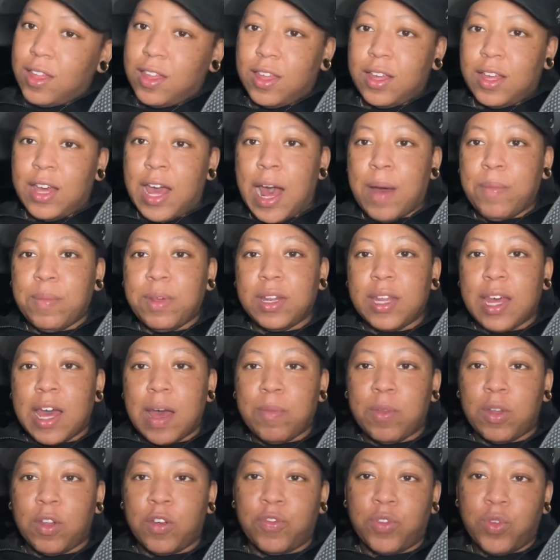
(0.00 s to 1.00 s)
Comment down
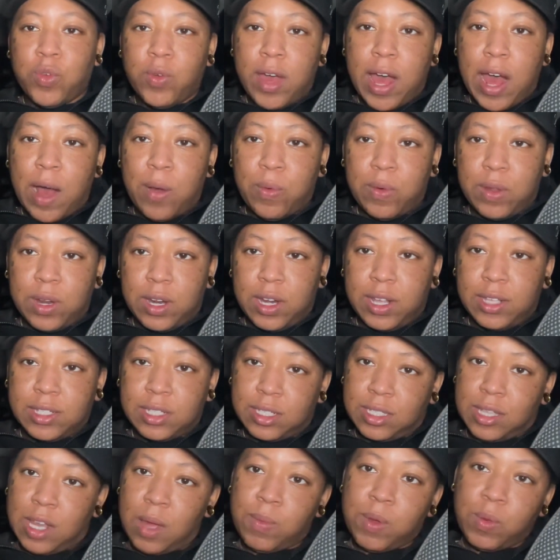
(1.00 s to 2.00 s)
below if you got one of these and
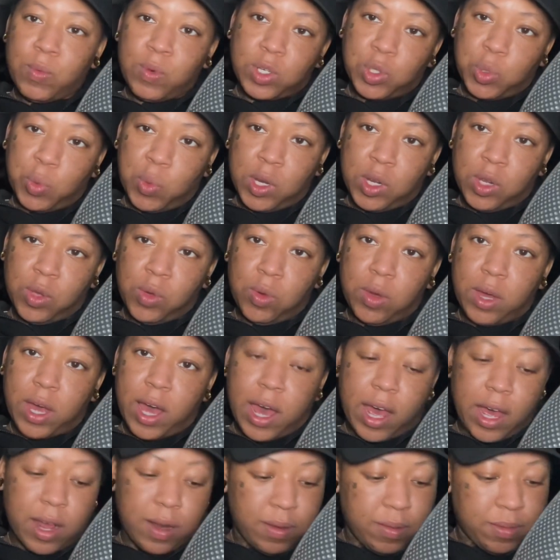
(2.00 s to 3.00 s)
tell me which one you
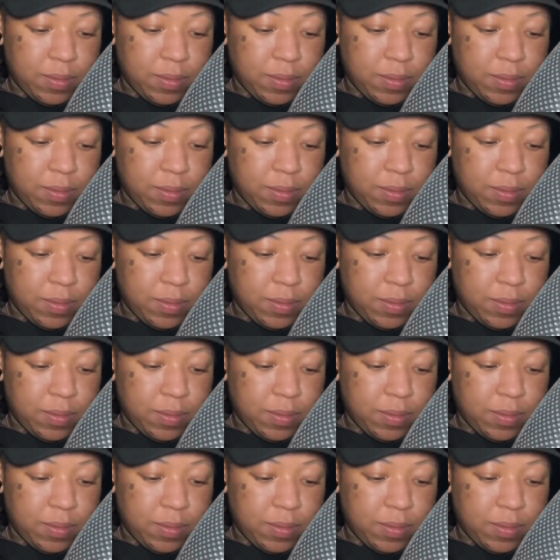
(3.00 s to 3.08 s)
got.